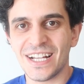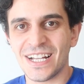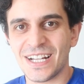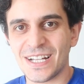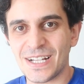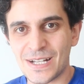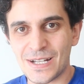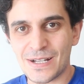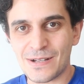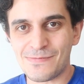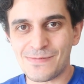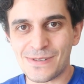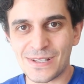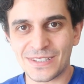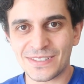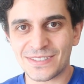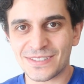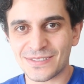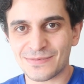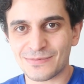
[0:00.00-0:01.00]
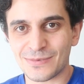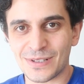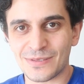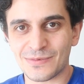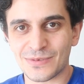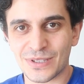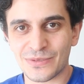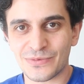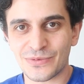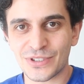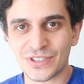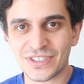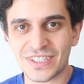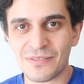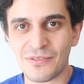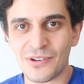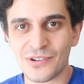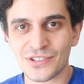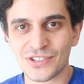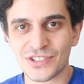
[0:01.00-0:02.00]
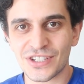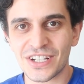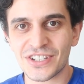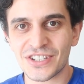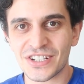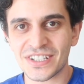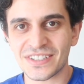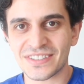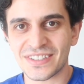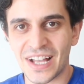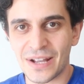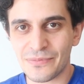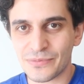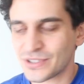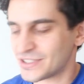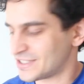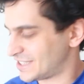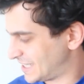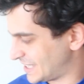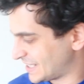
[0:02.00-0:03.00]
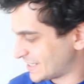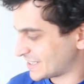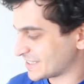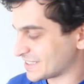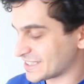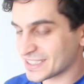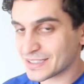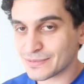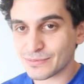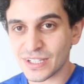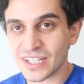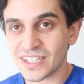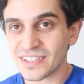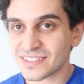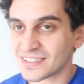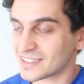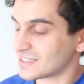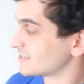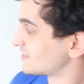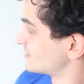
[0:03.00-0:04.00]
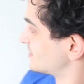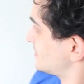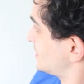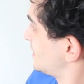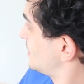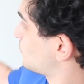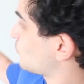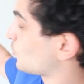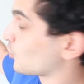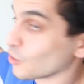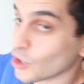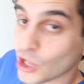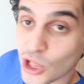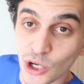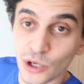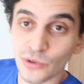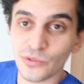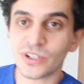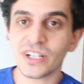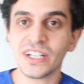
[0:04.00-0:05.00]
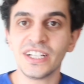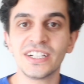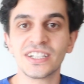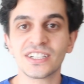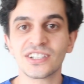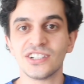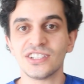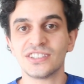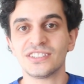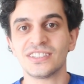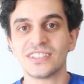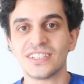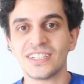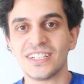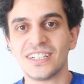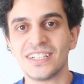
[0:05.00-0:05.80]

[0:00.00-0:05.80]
It's the first time I was changing his diapers here in this place. This wall over here got